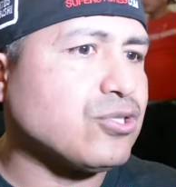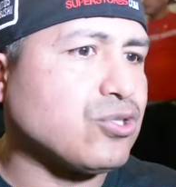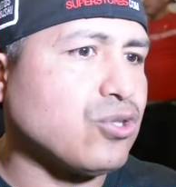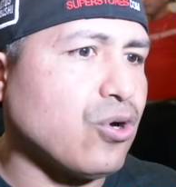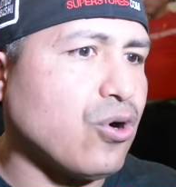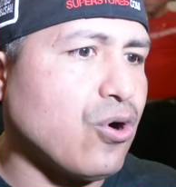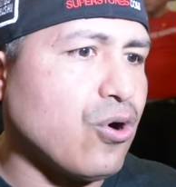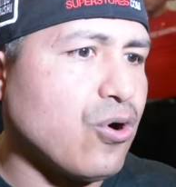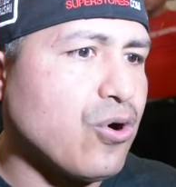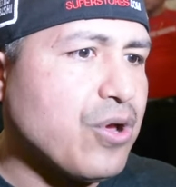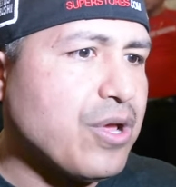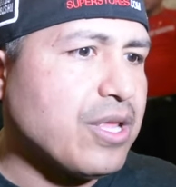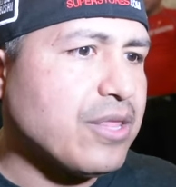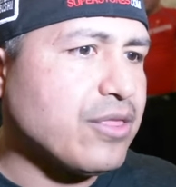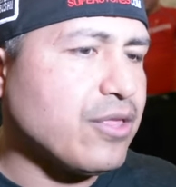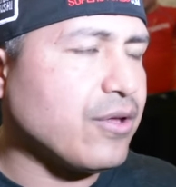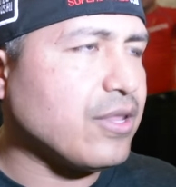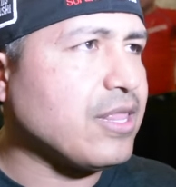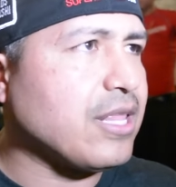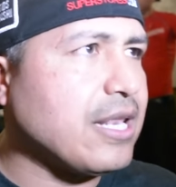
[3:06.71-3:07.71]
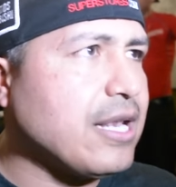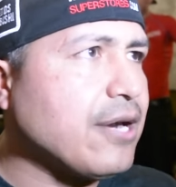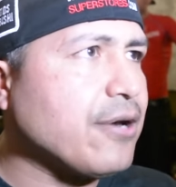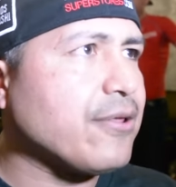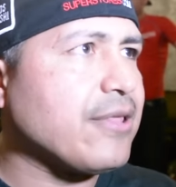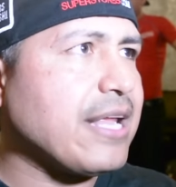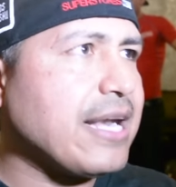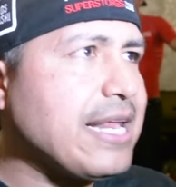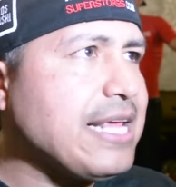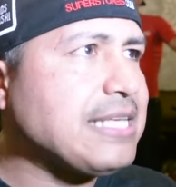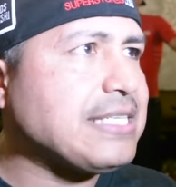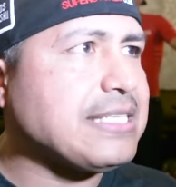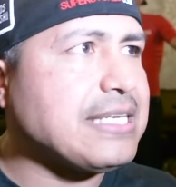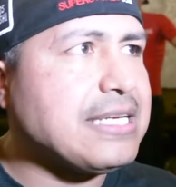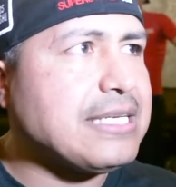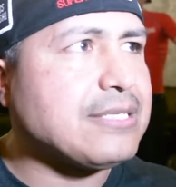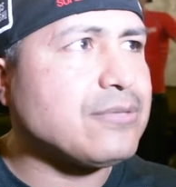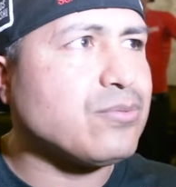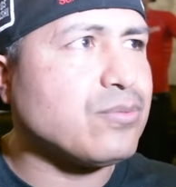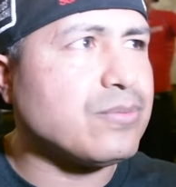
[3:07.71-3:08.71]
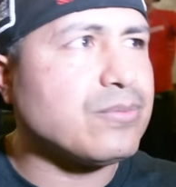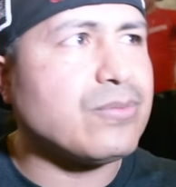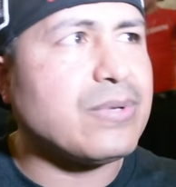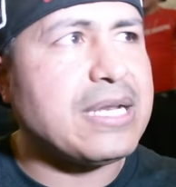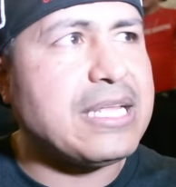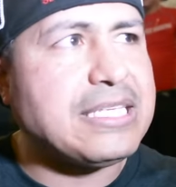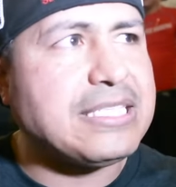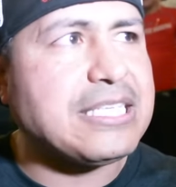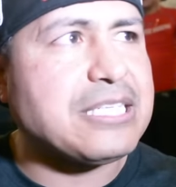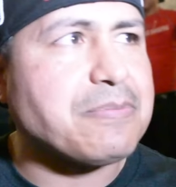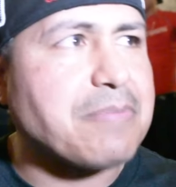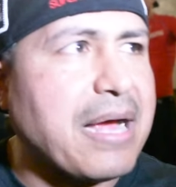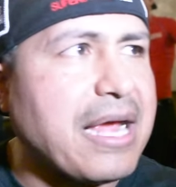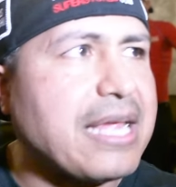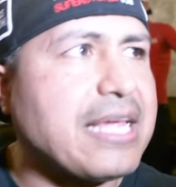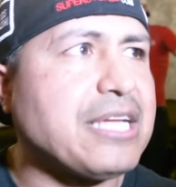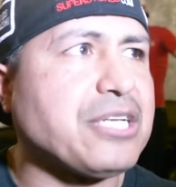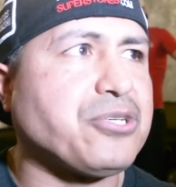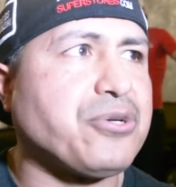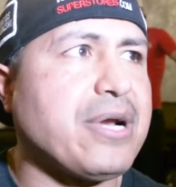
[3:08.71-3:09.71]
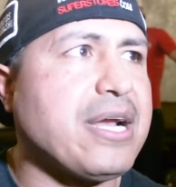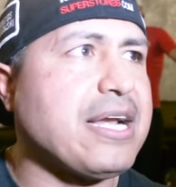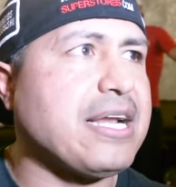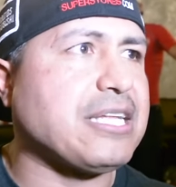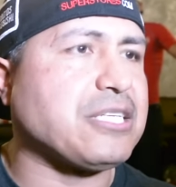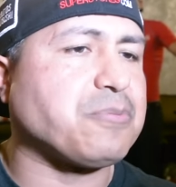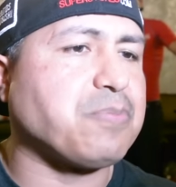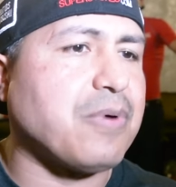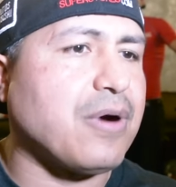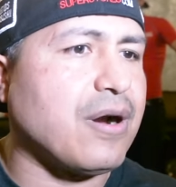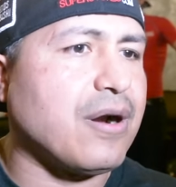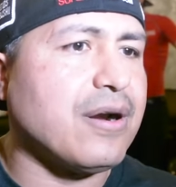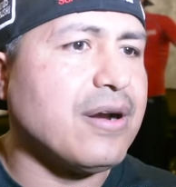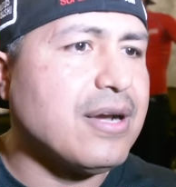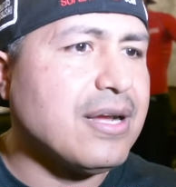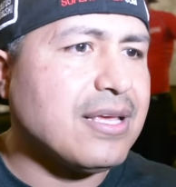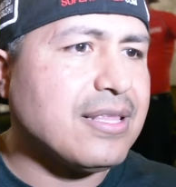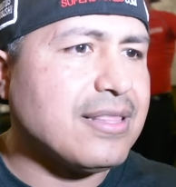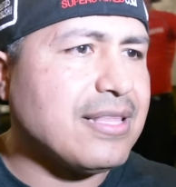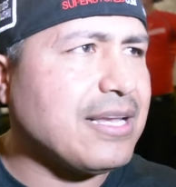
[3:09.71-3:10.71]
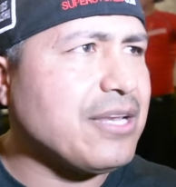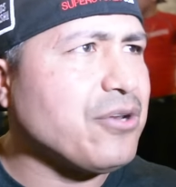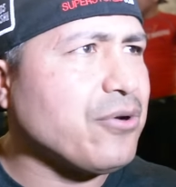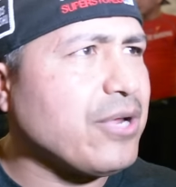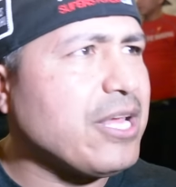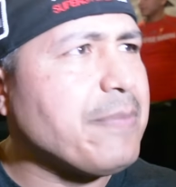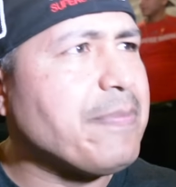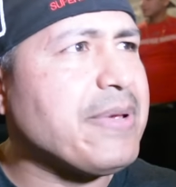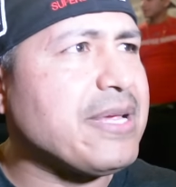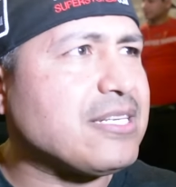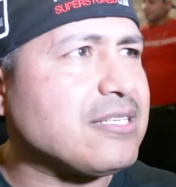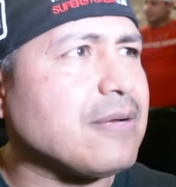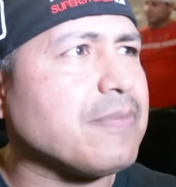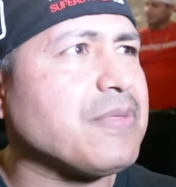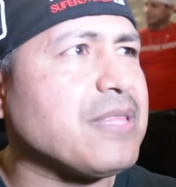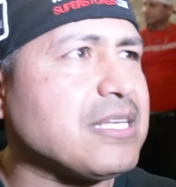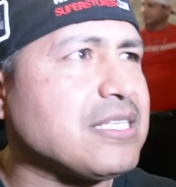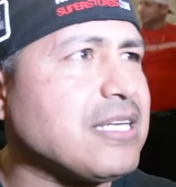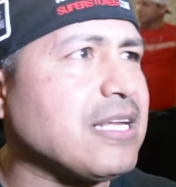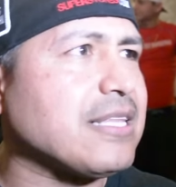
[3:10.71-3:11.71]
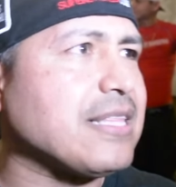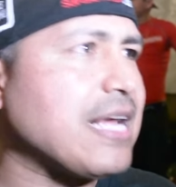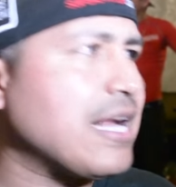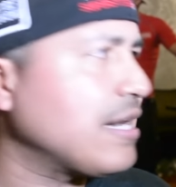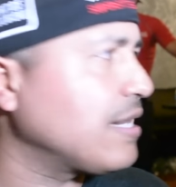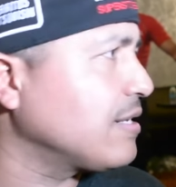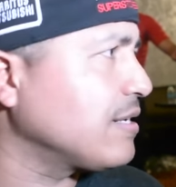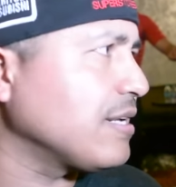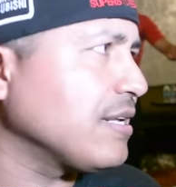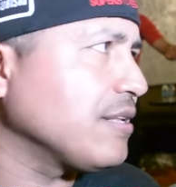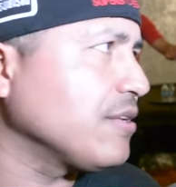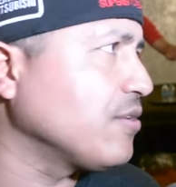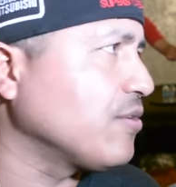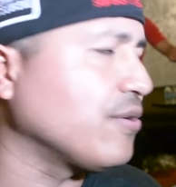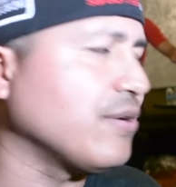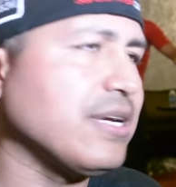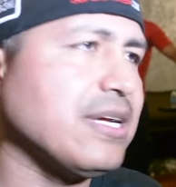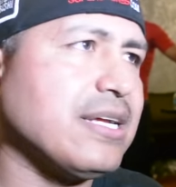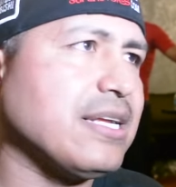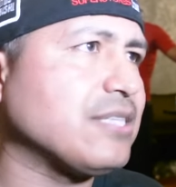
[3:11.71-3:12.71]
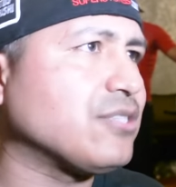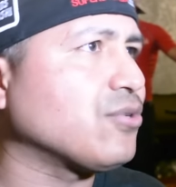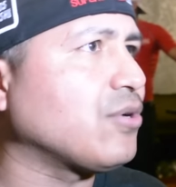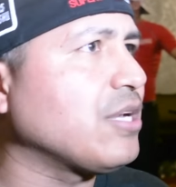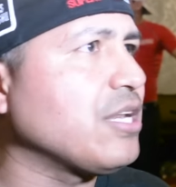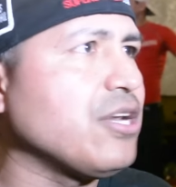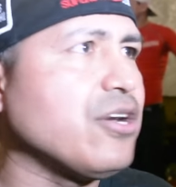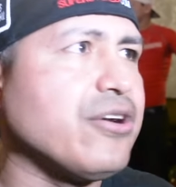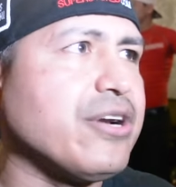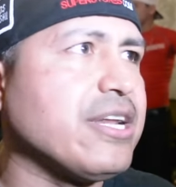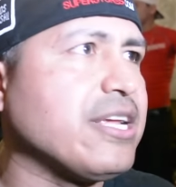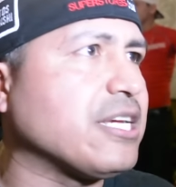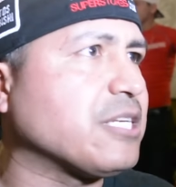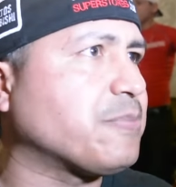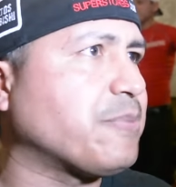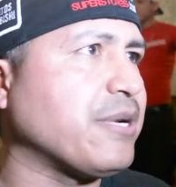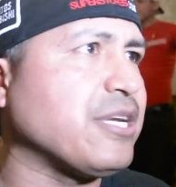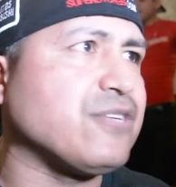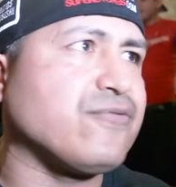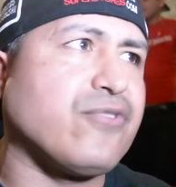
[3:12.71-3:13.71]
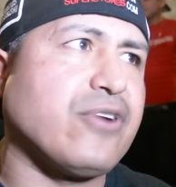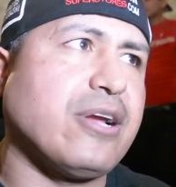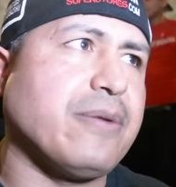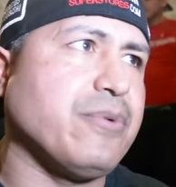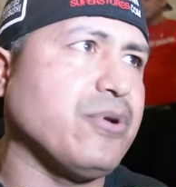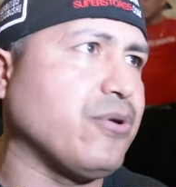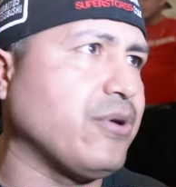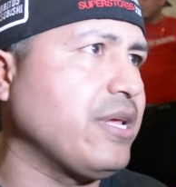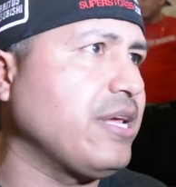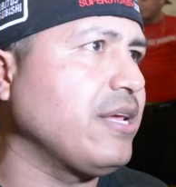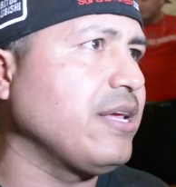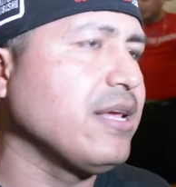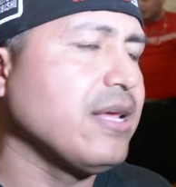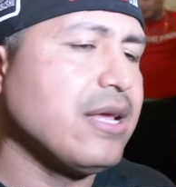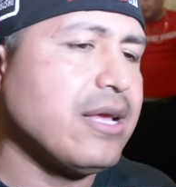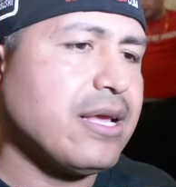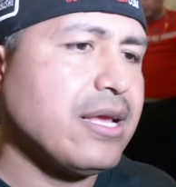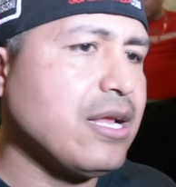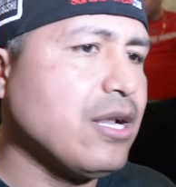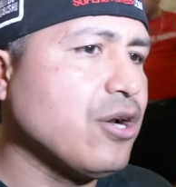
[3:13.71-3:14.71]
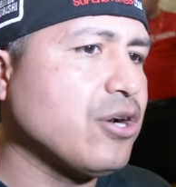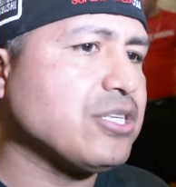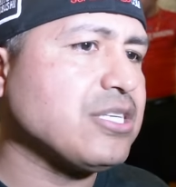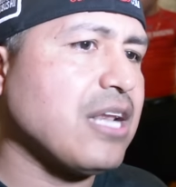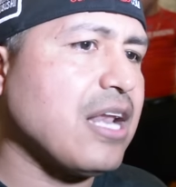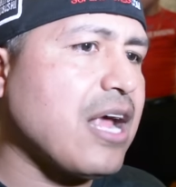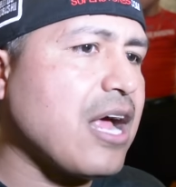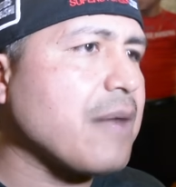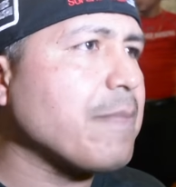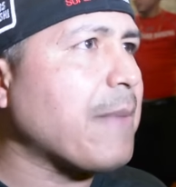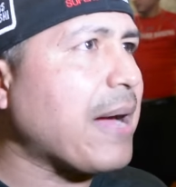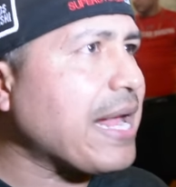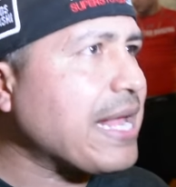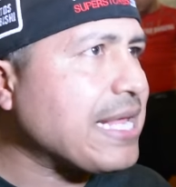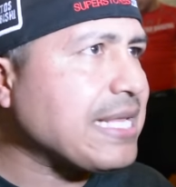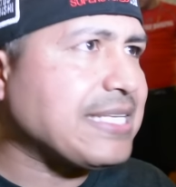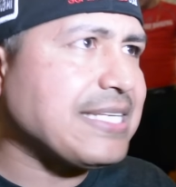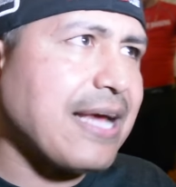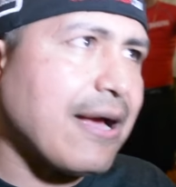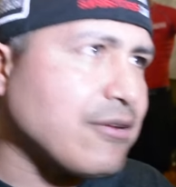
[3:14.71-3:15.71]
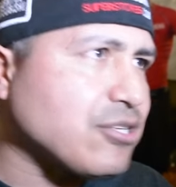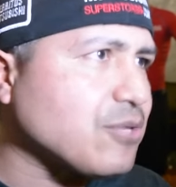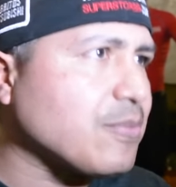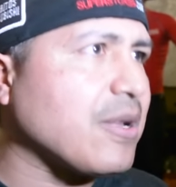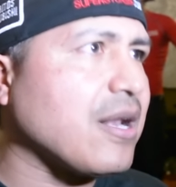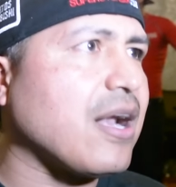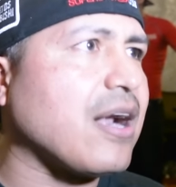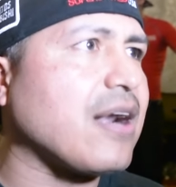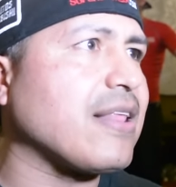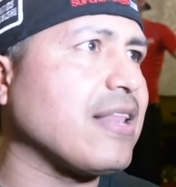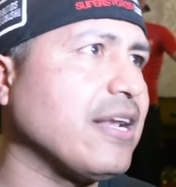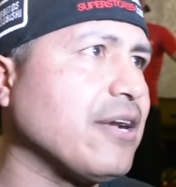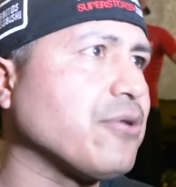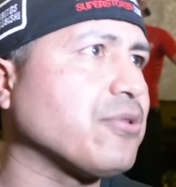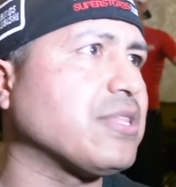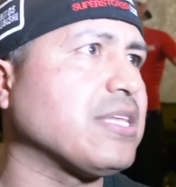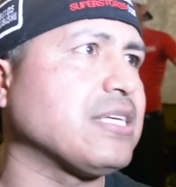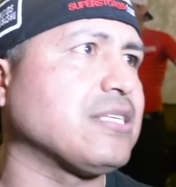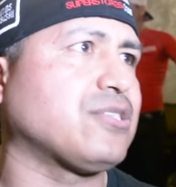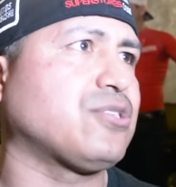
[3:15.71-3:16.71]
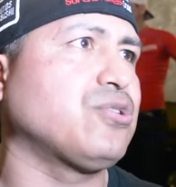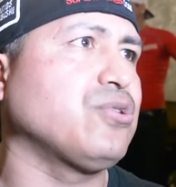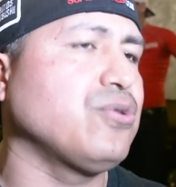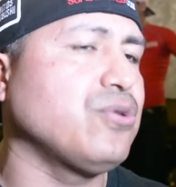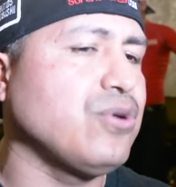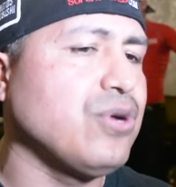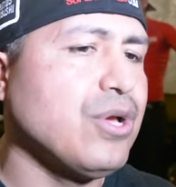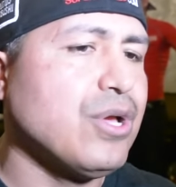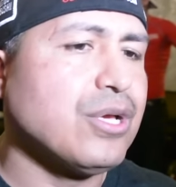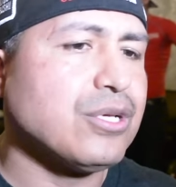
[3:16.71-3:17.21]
So the little that he sees when he sees Mikey train and spar, then, you know, he picks up things like that. And you know, it's only learning experience for him. You know, he learns a lot. Mikey tells him a lot of little things, too.